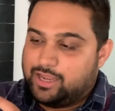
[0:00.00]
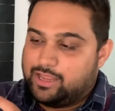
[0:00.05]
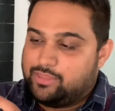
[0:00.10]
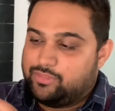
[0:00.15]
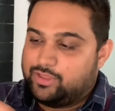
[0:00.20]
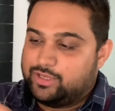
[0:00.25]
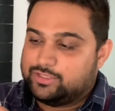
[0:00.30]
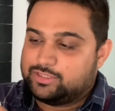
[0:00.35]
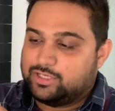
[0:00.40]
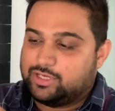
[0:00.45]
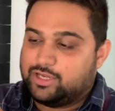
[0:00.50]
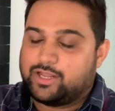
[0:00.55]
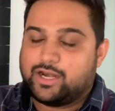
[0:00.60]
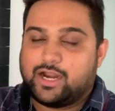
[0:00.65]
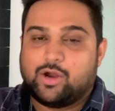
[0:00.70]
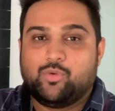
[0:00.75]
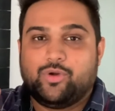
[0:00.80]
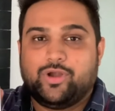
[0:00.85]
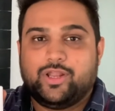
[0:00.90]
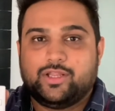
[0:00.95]
and there's a
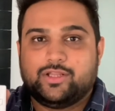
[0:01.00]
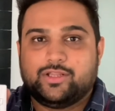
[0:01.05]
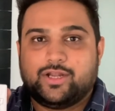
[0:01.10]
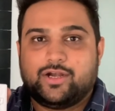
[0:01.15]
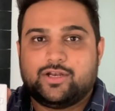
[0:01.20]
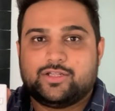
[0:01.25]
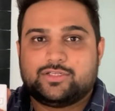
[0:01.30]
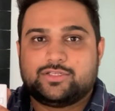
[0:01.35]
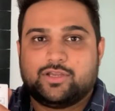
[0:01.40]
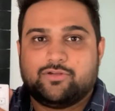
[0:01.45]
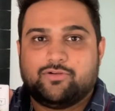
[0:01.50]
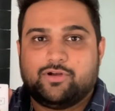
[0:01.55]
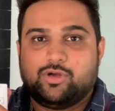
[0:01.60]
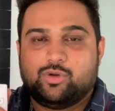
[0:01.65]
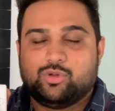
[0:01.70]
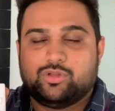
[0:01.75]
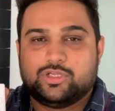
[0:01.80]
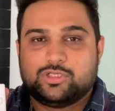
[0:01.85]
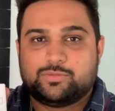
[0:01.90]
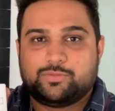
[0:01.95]
grounding that is given
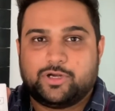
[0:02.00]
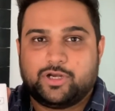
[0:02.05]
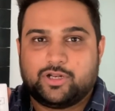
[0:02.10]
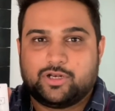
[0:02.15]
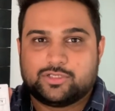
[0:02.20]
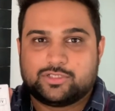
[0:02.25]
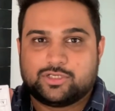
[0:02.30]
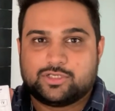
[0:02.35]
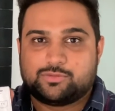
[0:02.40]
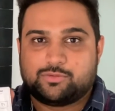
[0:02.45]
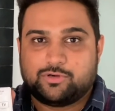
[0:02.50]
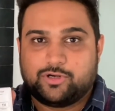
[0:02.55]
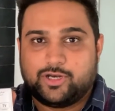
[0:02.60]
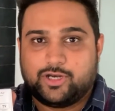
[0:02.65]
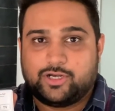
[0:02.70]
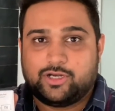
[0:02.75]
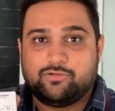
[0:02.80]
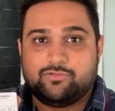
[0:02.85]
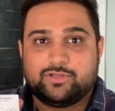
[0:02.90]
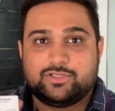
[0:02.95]
to this particular surge
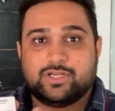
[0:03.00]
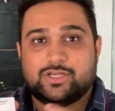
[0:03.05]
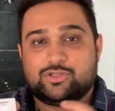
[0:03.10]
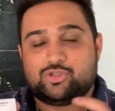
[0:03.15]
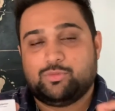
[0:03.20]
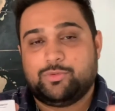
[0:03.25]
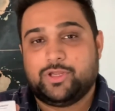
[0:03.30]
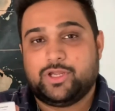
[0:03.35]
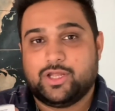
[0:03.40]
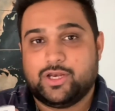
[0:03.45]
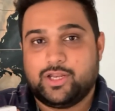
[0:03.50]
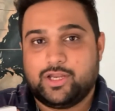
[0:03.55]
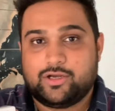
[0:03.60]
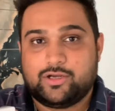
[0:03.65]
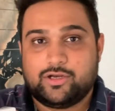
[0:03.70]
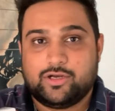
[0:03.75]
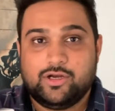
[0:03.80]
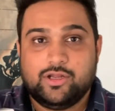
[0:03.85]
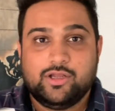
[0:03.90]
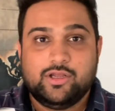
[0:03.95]
protector, which has to be
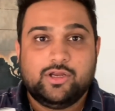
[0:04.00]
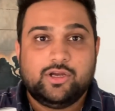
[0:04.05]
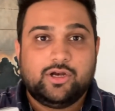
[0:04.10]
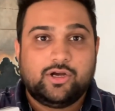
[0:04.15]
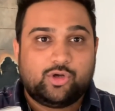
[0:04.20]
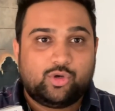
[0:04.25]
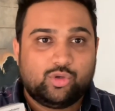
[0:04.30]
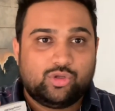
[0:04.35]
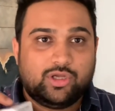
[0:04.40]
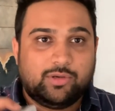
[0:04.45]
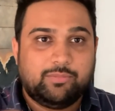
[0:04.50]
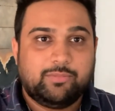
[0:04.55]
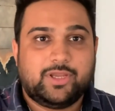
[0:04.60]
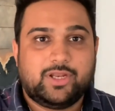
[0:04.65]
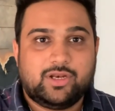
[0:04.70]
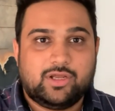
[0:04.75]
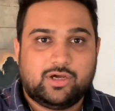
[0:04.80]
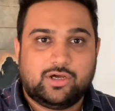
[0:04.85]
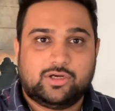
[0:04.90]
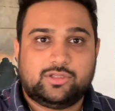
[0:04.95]
connected to the
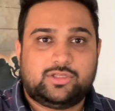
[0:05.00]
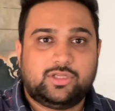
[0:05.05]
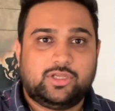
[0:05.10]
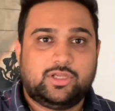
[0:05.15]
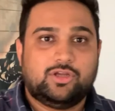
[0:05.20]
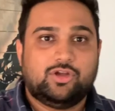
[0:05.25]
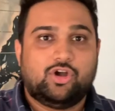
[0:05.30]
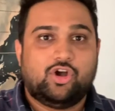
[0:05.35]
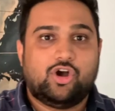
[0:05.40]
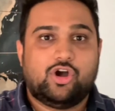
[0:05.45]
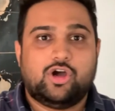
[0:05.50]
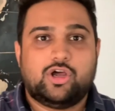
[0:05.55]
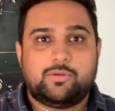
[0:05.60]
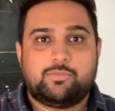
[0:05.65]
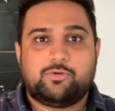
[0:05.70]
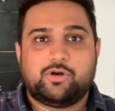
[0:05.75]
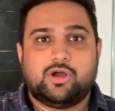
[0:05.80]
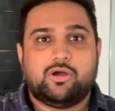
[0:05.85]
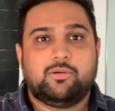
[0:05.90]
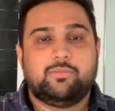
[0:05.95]
main earthing or
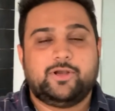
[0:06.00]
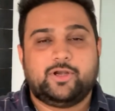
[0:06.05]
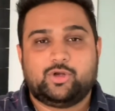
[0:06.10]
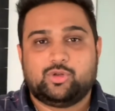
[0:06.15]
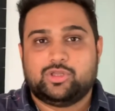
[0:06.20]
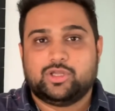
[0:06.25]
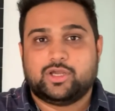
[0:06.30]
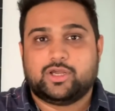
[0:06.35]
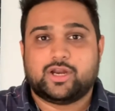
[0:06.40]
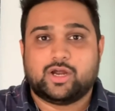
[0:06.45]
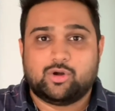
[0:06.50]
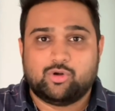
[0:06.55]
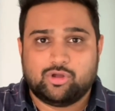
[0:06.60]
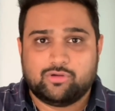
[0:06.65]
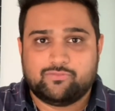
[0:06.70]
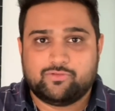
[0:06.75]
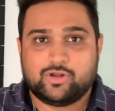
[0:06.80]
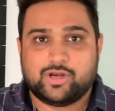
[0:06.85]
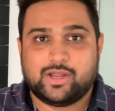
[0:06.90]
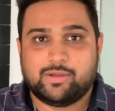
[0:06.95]
probably to the ground
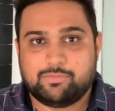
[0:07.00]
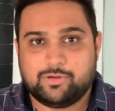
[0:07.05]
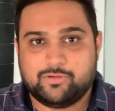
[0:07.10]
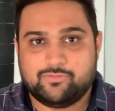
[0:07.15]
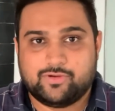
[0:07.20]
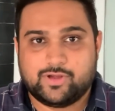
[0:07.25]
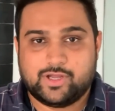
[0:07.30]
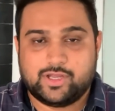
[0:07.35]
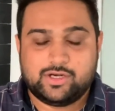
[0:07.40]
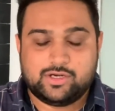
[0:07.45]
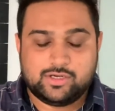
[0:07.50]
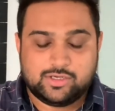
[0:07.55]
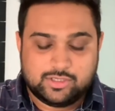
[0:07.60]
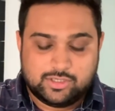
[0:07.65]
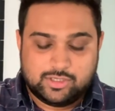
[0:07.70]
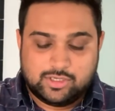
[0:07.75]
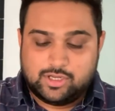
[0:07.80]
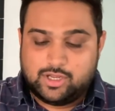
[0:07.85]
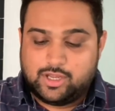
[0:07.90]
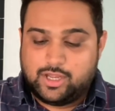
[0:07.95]
of your amplifier.
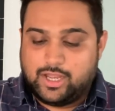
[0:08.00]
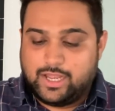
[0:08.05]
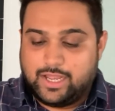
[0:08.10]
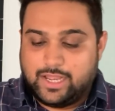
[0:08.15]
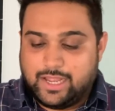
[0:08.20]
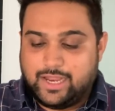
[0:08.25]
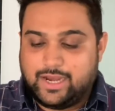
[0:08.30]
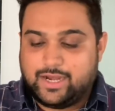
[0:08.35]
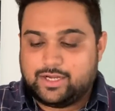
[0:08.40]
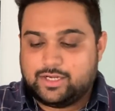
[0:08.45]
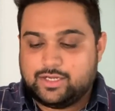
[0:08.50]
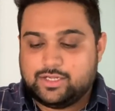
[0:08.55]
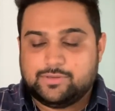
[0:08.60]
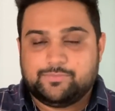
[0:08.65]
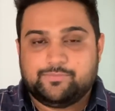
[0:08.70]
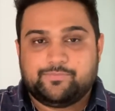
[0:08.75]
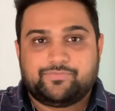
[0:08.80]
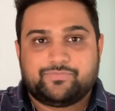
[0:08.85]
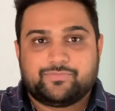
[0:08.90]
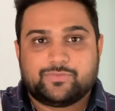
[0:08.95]

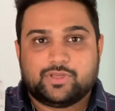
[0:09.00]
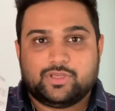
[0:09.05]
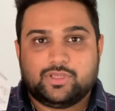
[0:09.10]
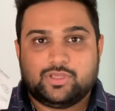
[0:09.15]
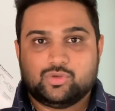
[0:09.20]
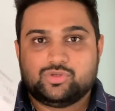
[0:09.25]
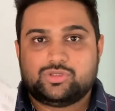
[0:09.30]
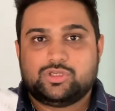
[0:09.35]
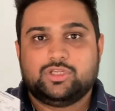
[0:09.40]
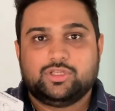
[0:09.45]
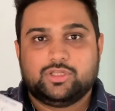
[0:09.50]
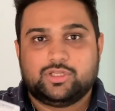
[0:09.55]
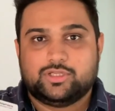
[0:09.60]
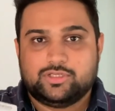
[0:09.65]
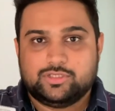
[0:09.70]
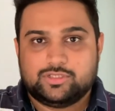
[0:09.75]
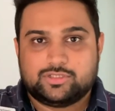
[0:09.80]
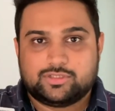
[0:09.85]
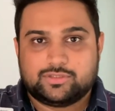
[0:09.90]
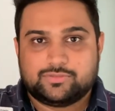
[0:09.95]
And using
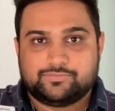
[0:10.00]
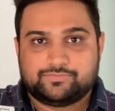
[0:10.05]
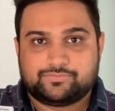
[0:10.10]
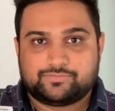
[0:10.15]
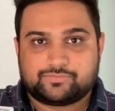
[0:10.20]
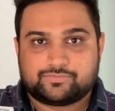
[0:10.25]
this,